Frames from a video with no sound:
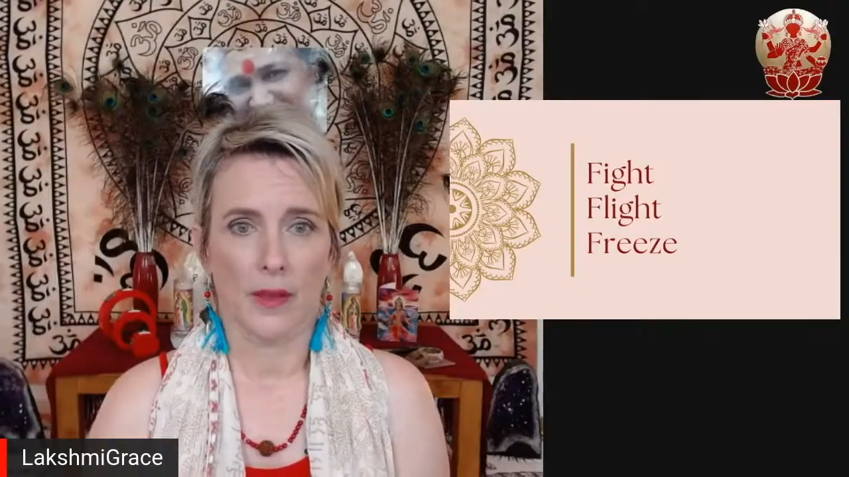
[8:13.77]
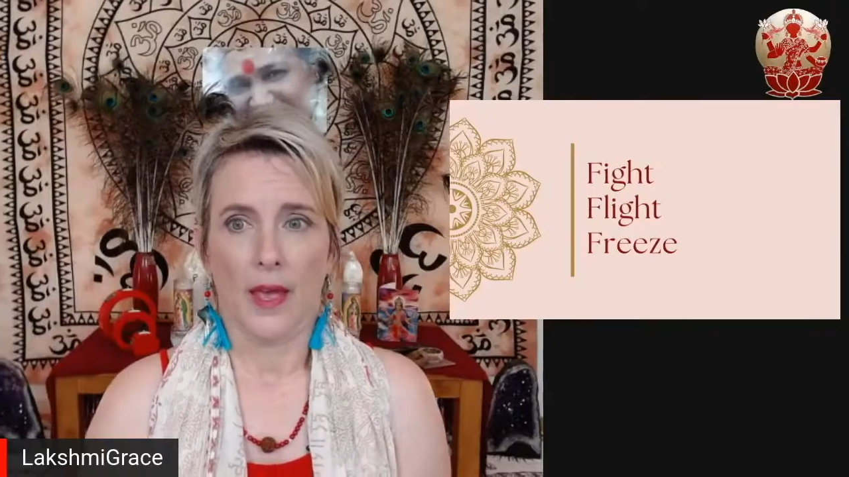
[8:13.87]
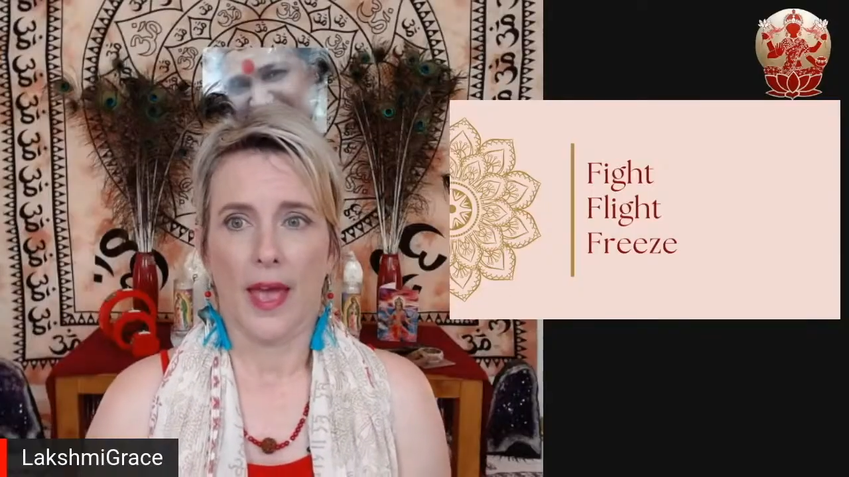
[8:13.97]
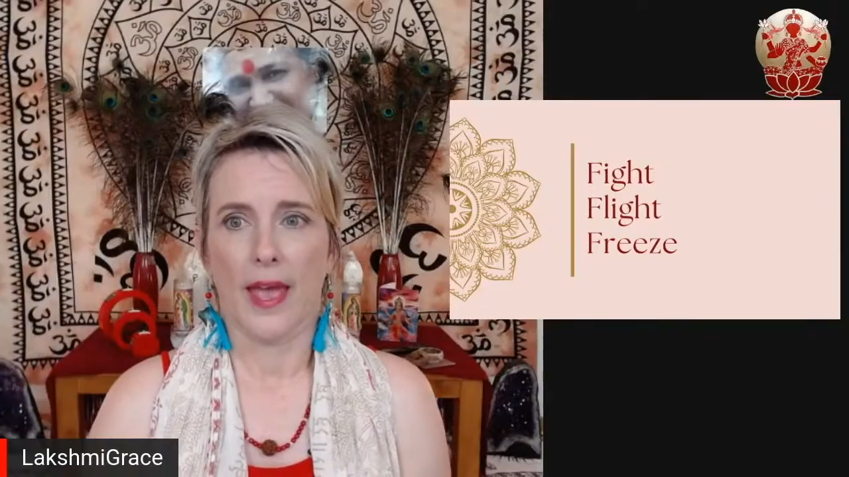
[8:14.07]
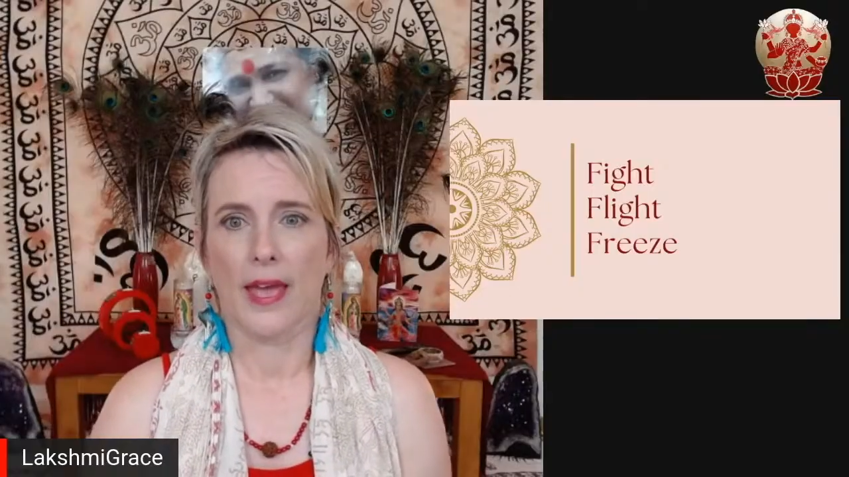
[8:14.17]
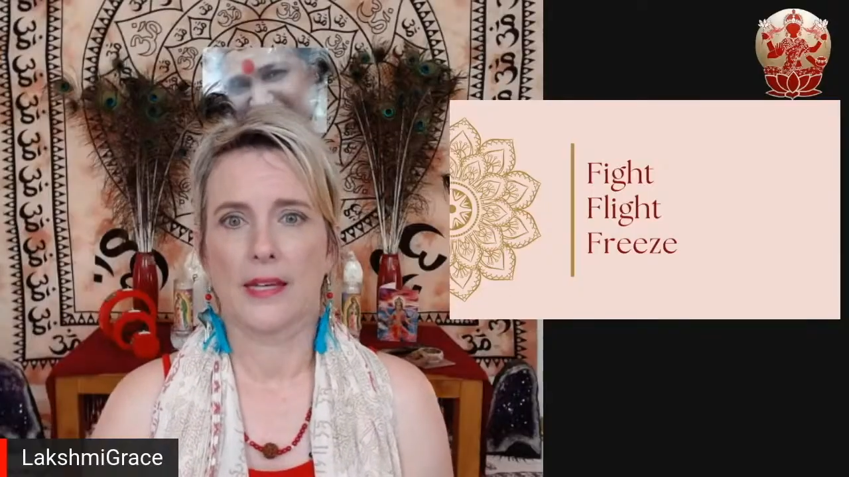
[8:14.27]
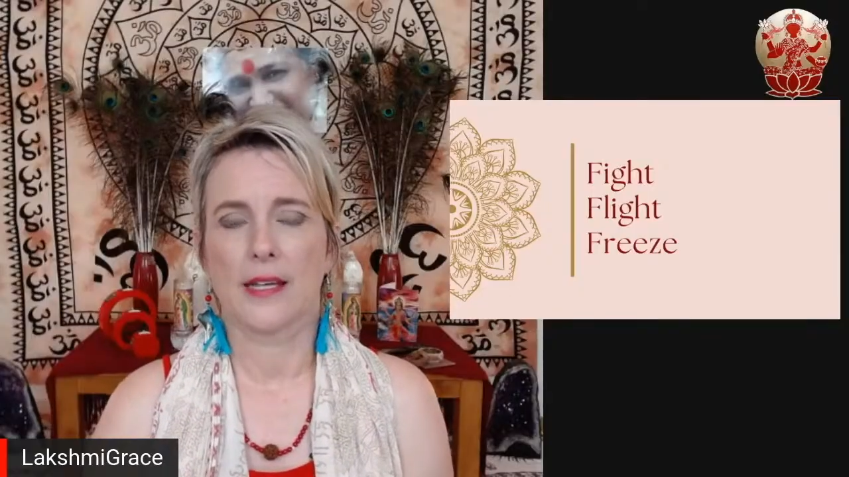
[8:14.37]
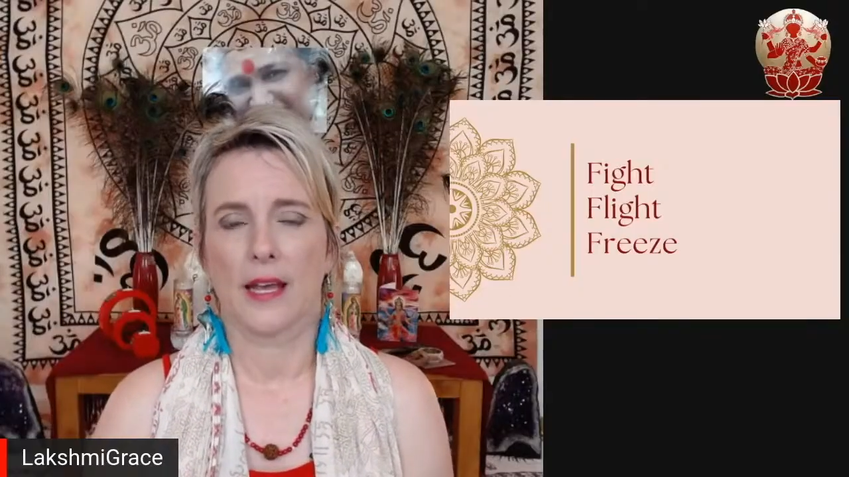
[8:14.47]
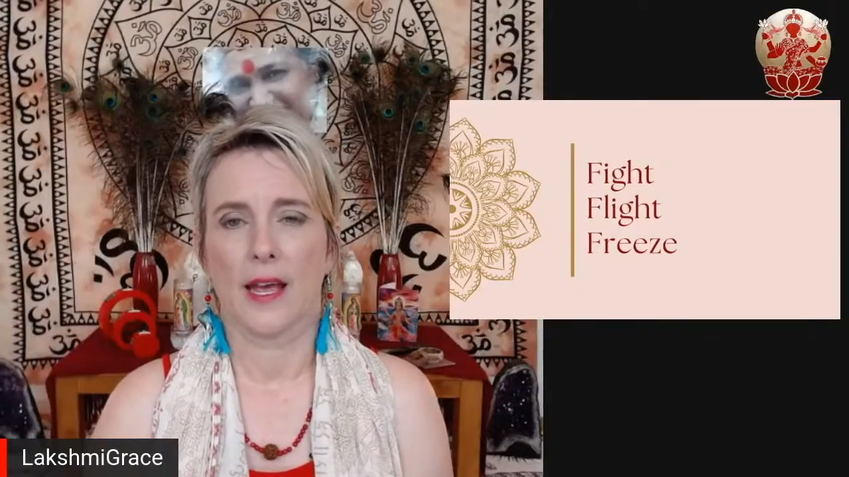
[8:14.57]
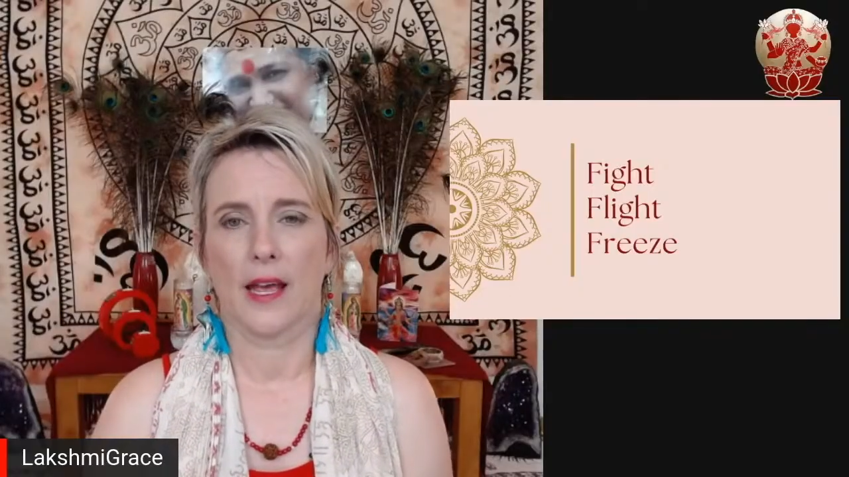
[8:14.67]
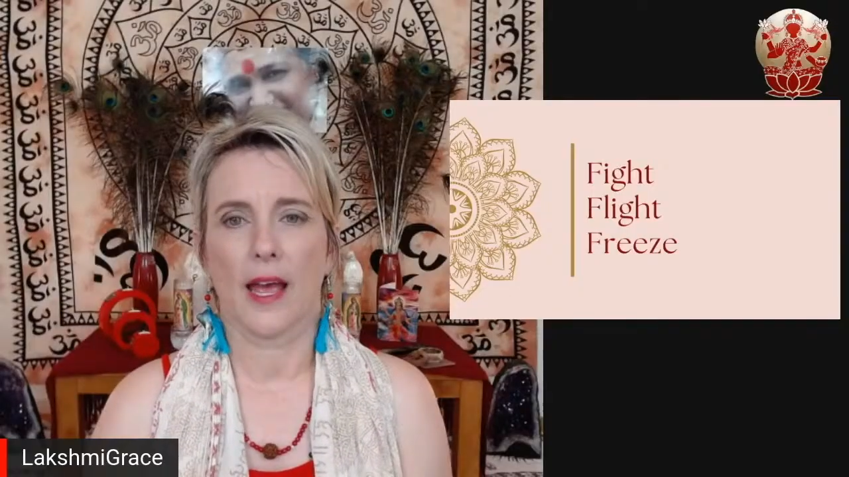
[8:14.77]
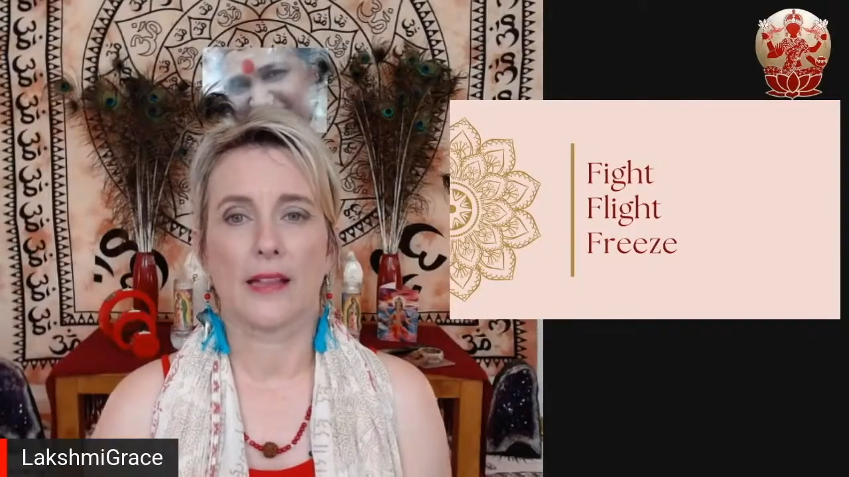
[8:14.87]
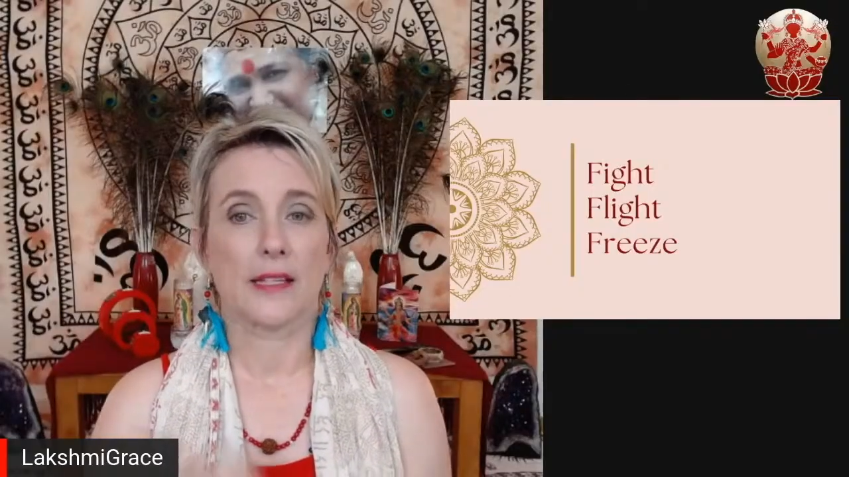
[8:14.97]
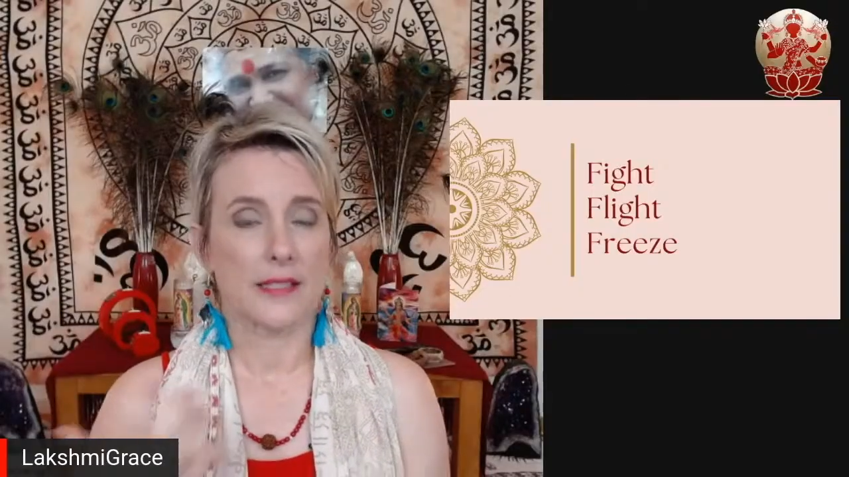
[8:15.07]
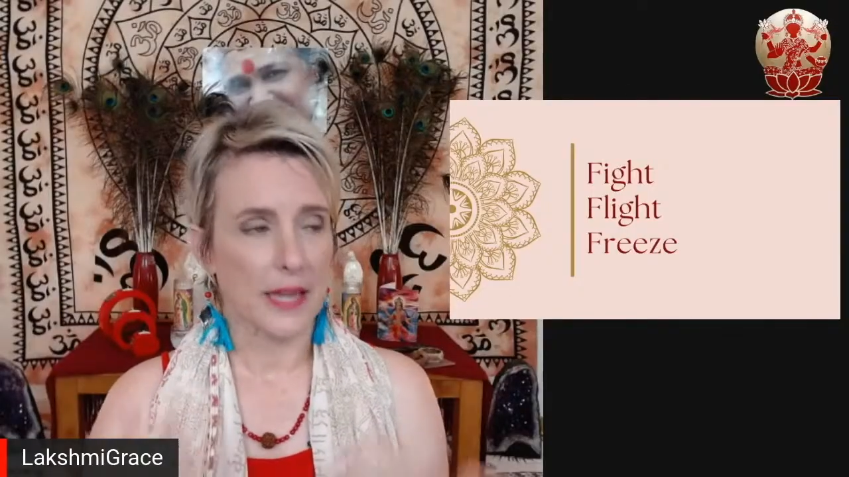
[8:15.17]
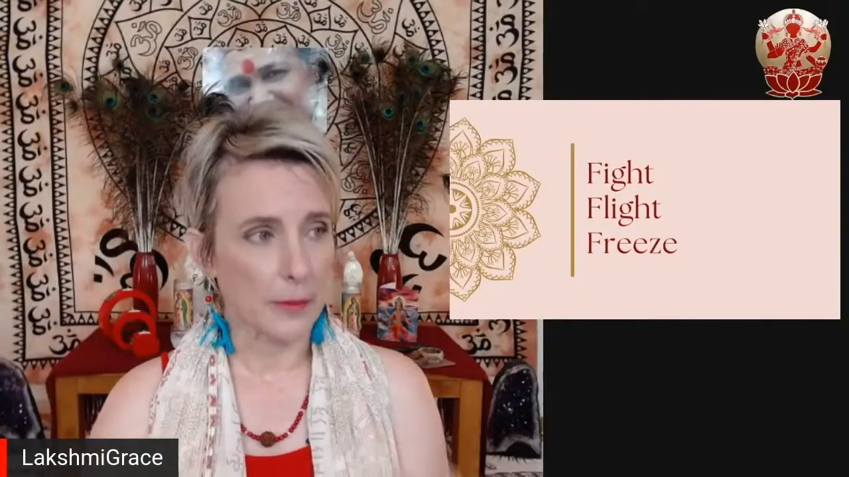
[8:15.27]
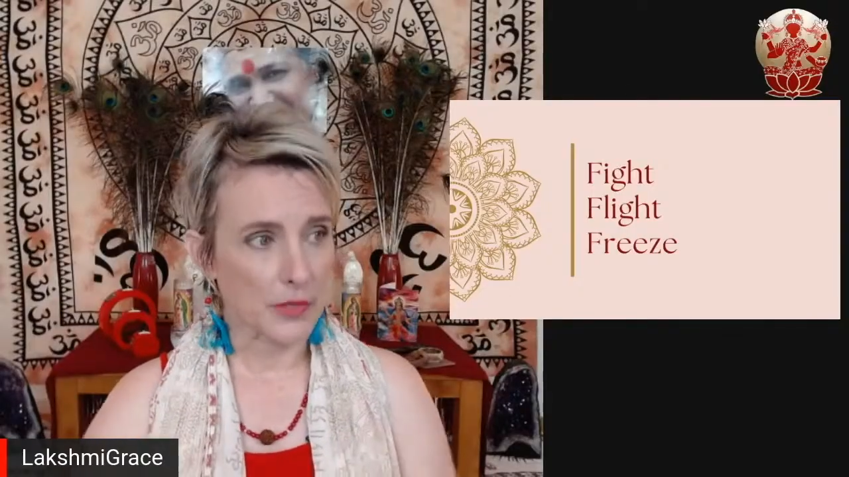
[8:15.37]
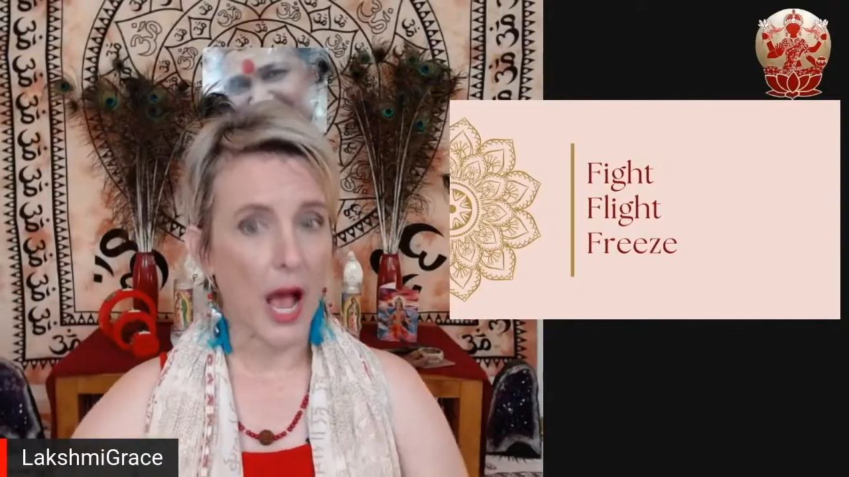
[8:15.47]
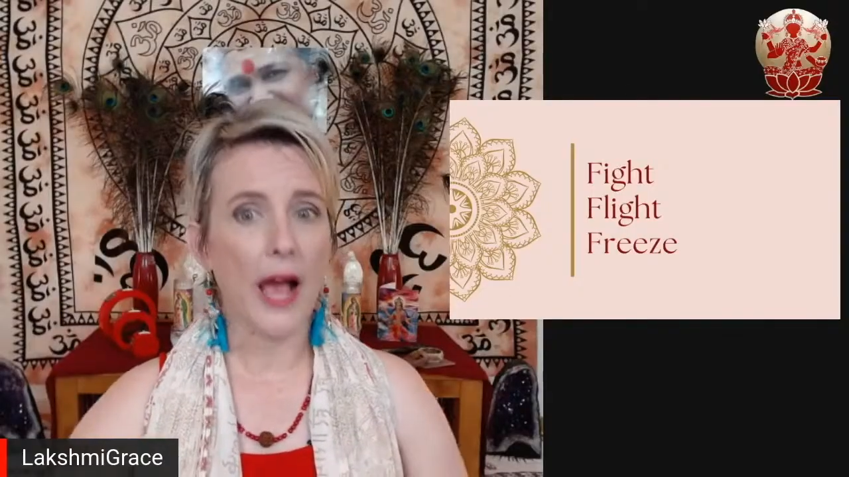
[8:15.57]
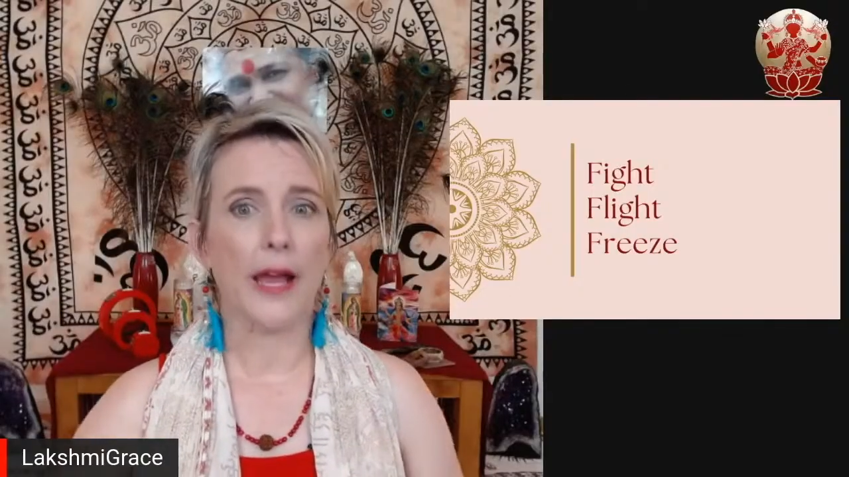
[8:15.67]
And at the same
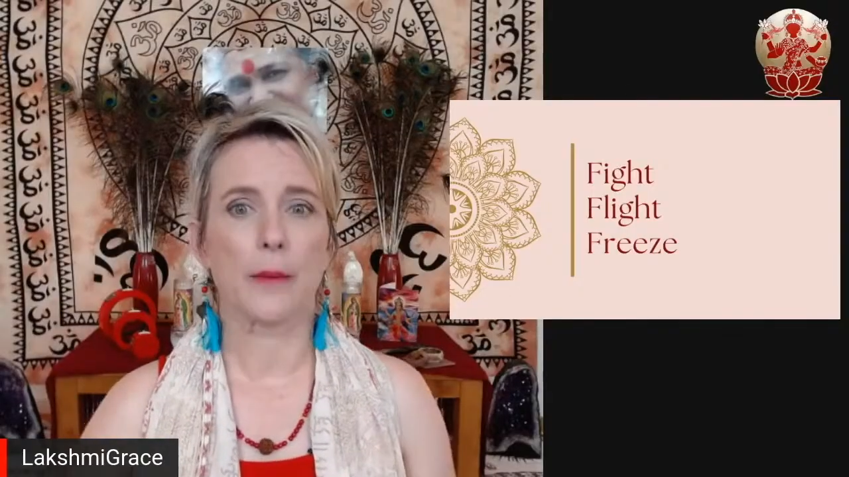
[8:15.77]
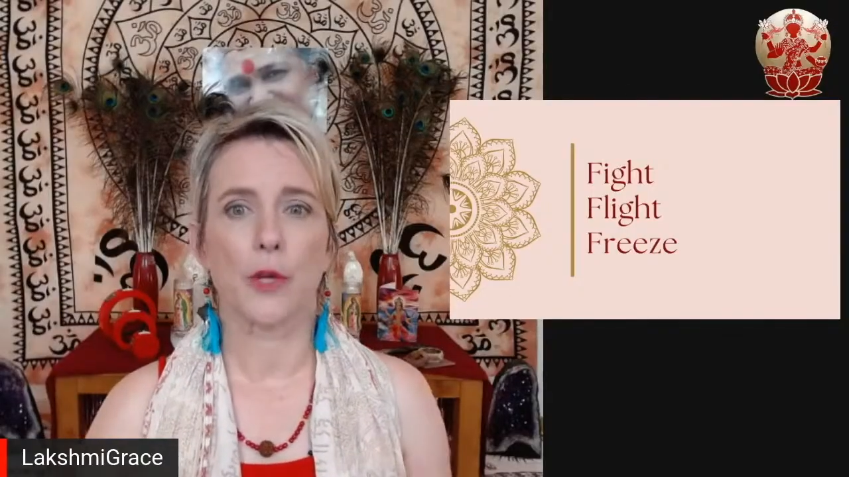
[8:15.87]
time,